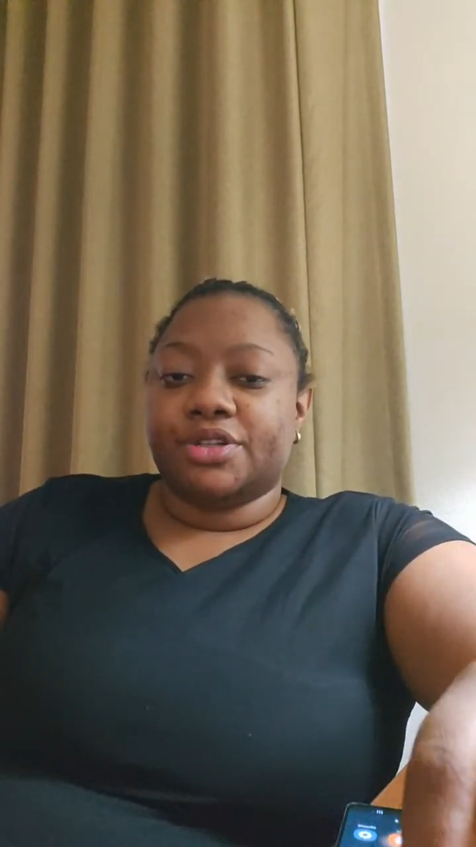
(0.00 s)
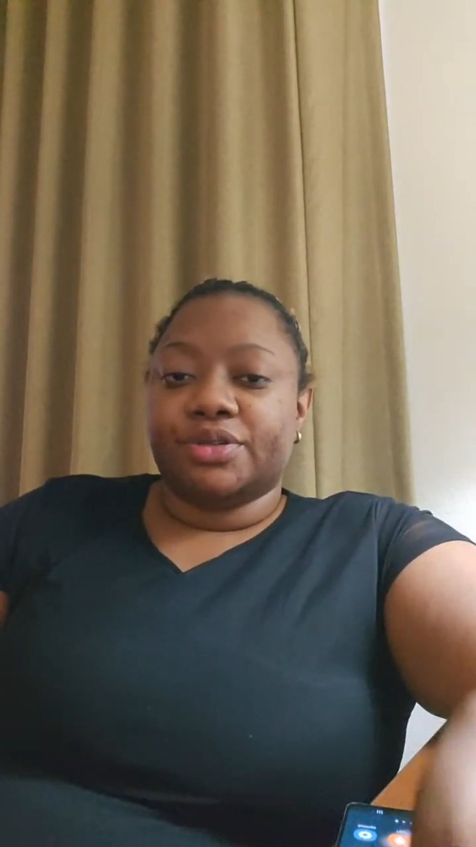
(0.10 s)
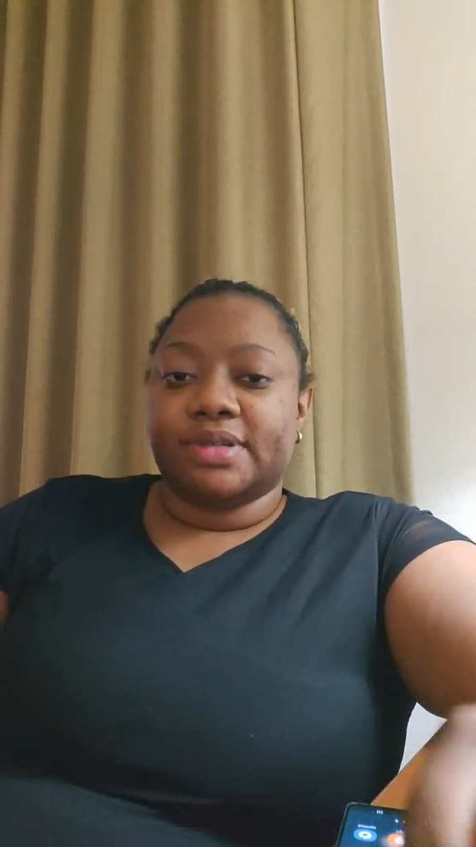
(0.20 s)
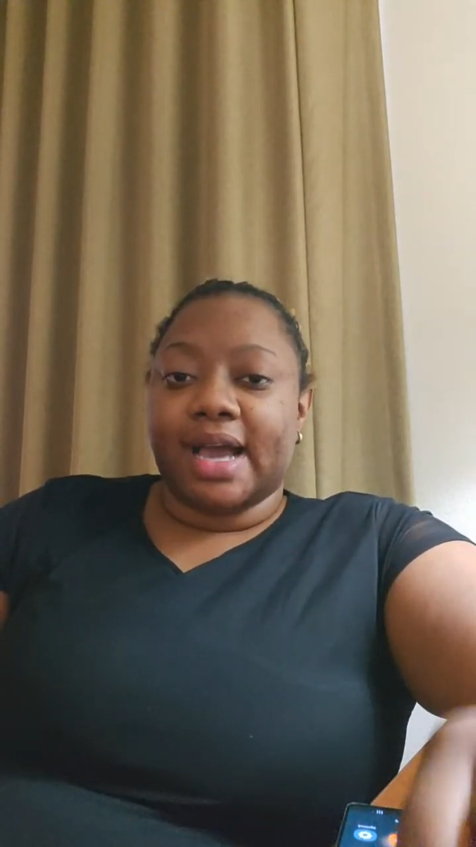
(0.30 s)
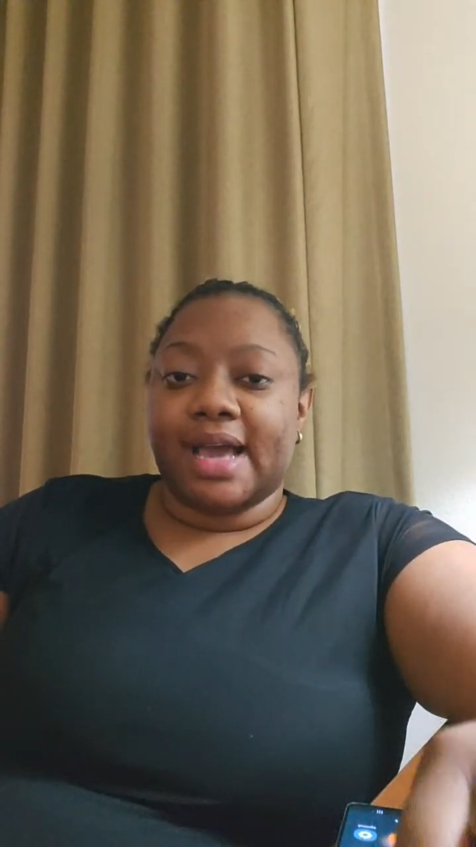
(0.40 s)

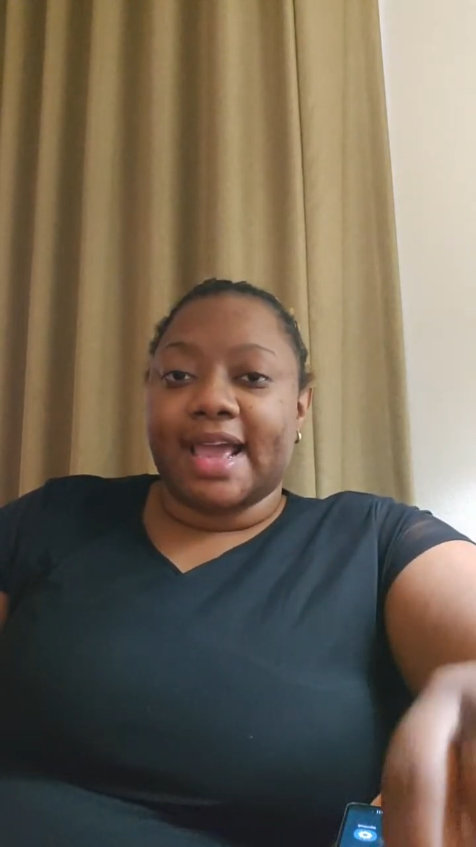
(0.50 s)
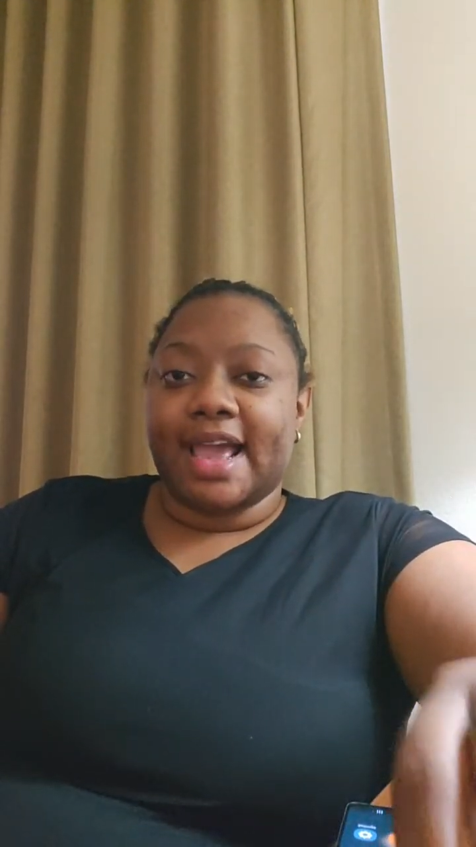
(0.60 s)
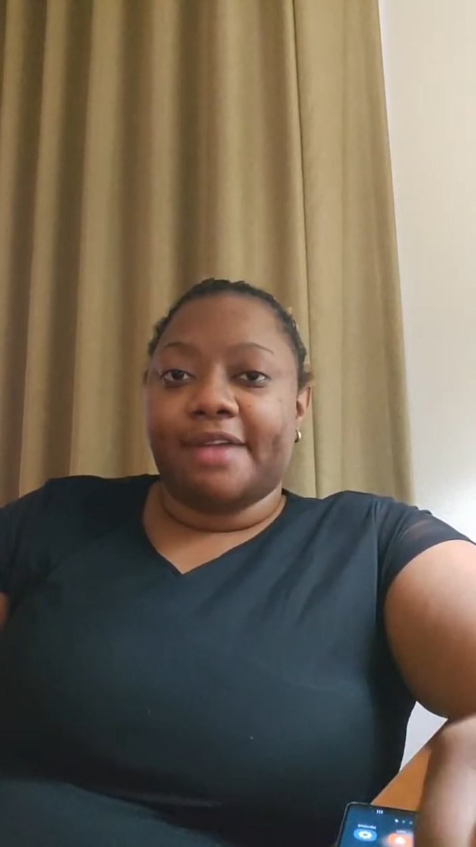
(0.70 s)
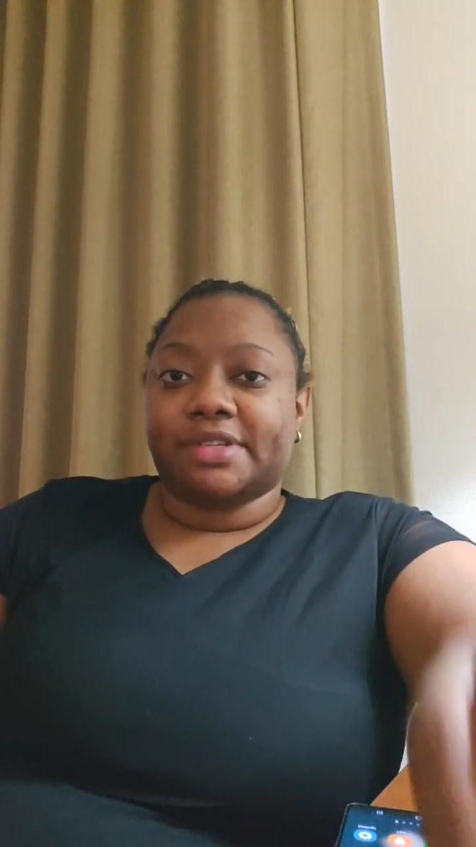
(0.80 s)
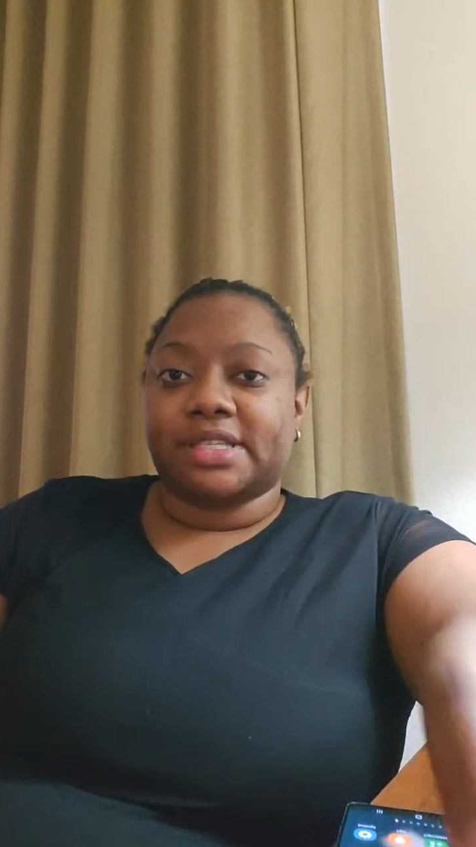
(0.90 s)
do not
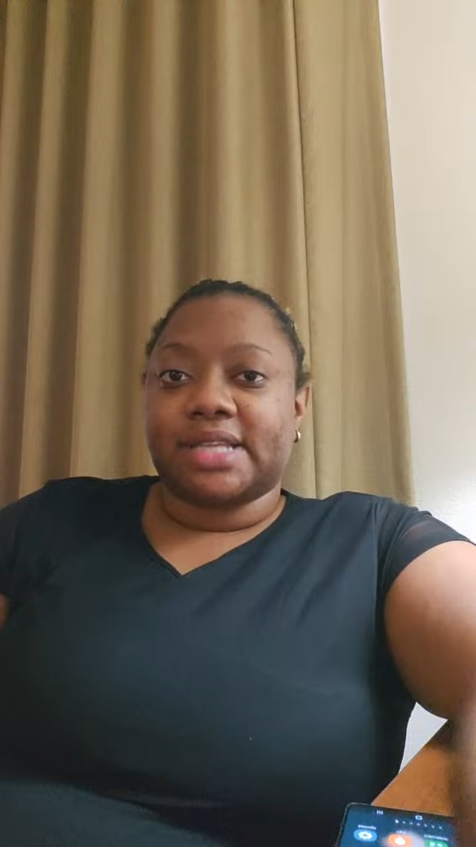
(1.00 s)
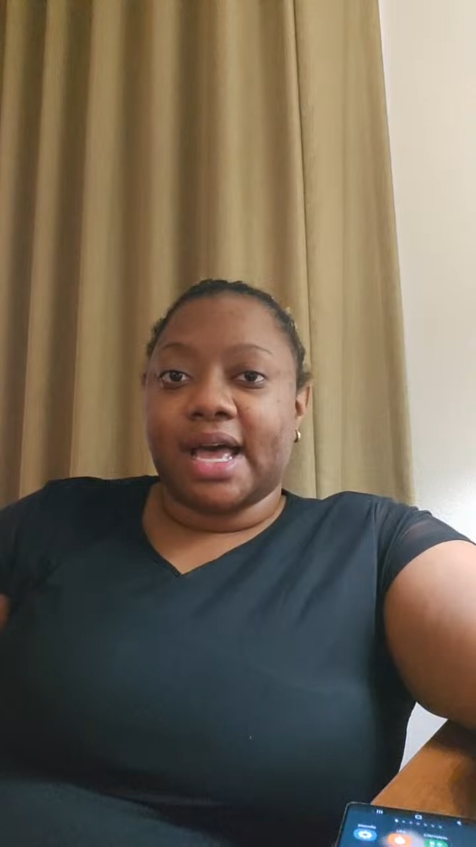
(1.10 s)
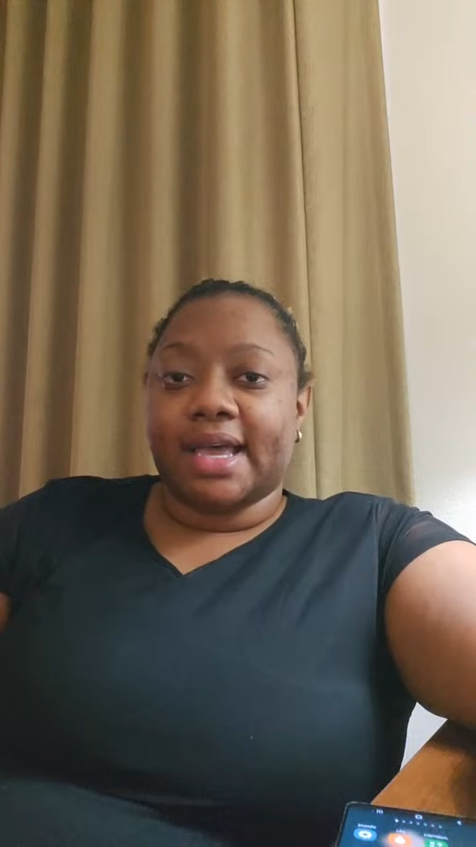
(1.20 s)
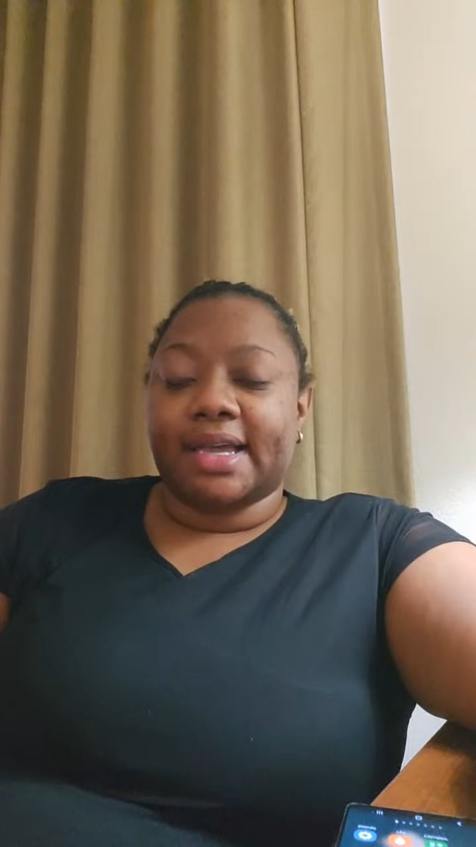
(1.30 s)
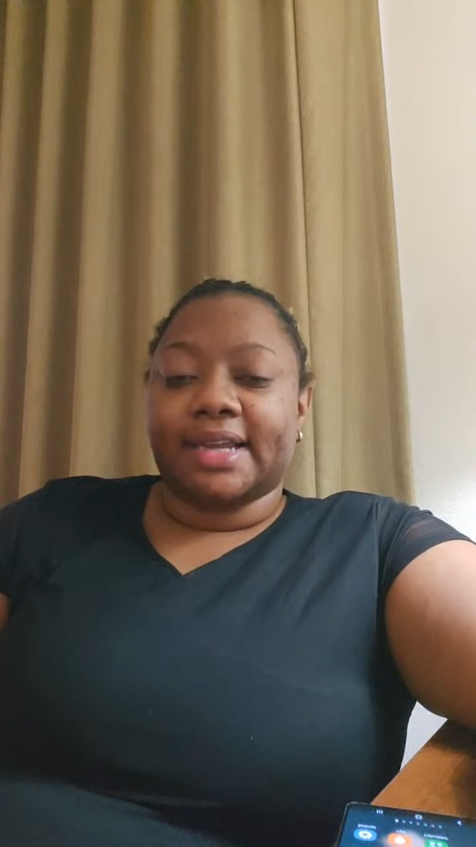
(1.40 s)
have a
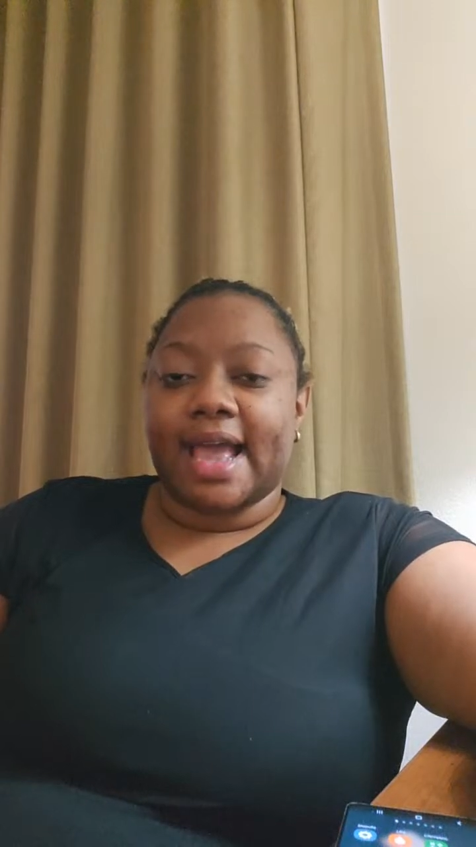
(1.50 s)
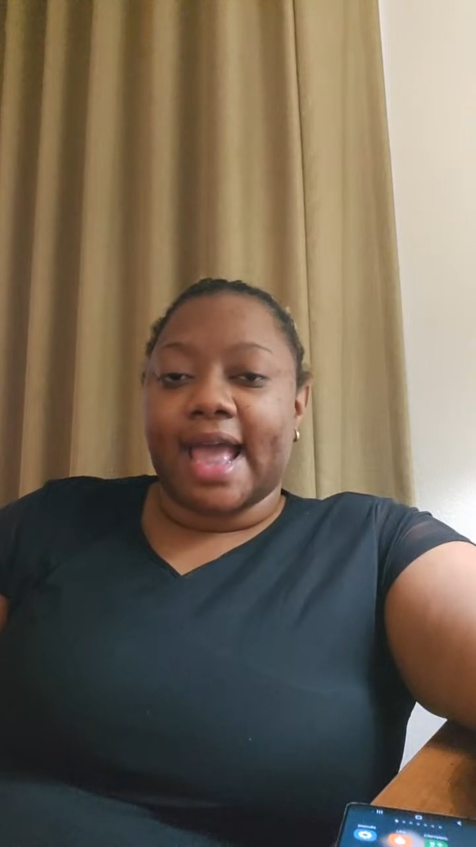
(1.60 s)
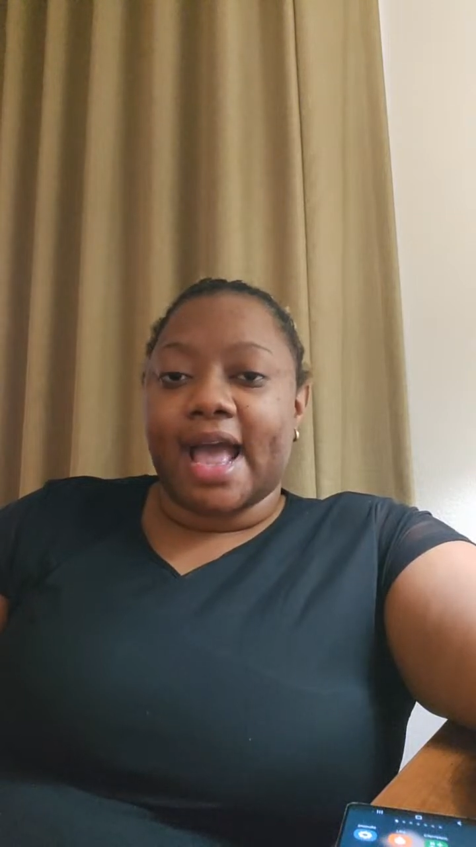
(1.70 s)
sign